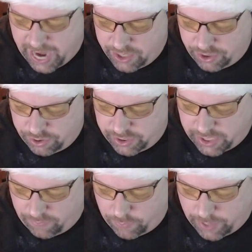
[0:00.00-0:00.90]
enter the
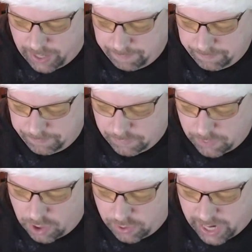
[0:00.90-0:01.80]
giveaway,
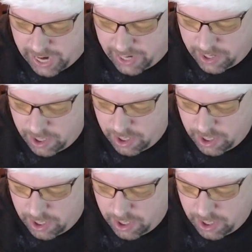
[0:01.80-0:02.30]
okay,